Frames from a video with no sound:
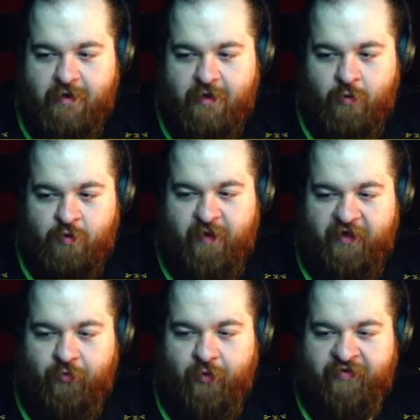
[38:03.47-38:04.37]
Which, by
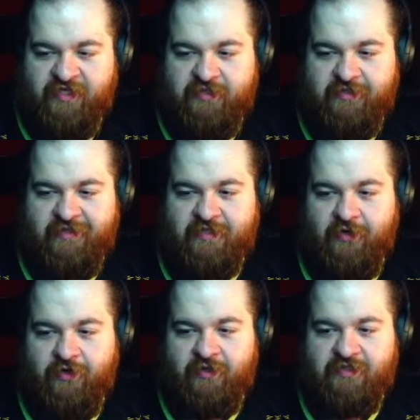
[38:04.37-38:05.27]
the way, this is
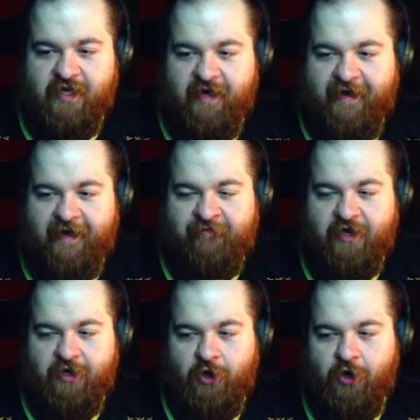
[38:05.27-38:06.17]
going to have a
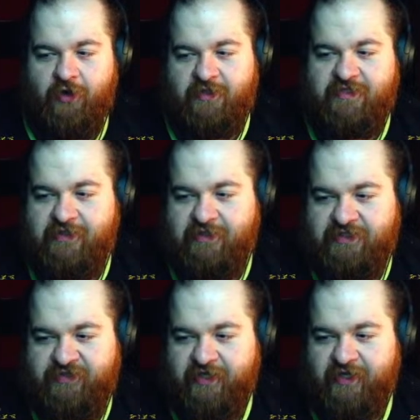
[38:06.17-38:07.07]
current to
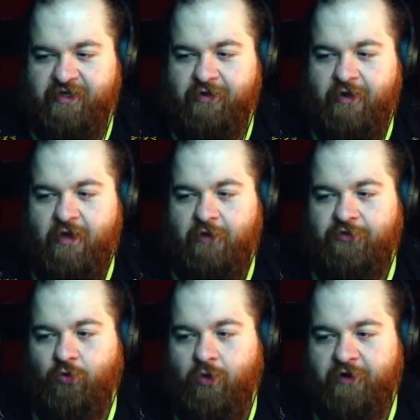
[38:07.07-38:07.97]
it, you know. The
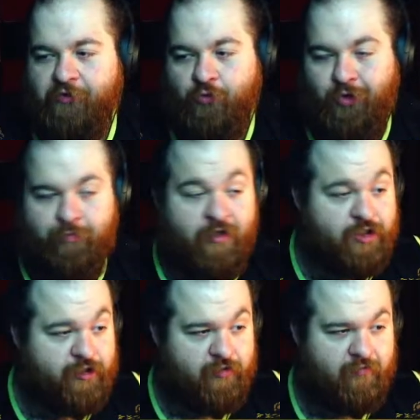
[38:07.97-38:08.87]
water will
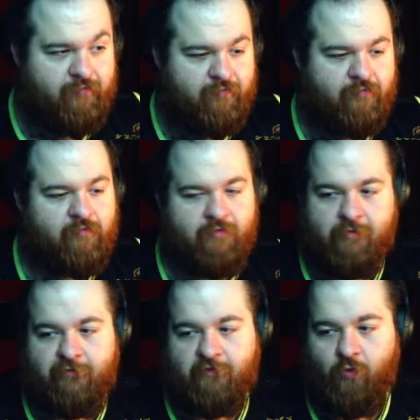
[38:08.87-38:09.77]
push you.
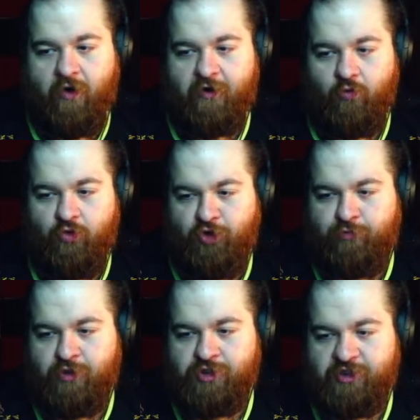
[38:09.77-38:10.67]
The water will
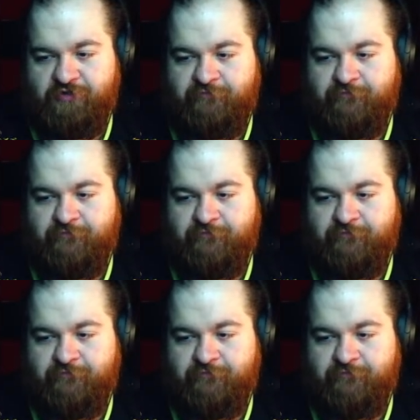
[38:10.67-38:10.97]
push you.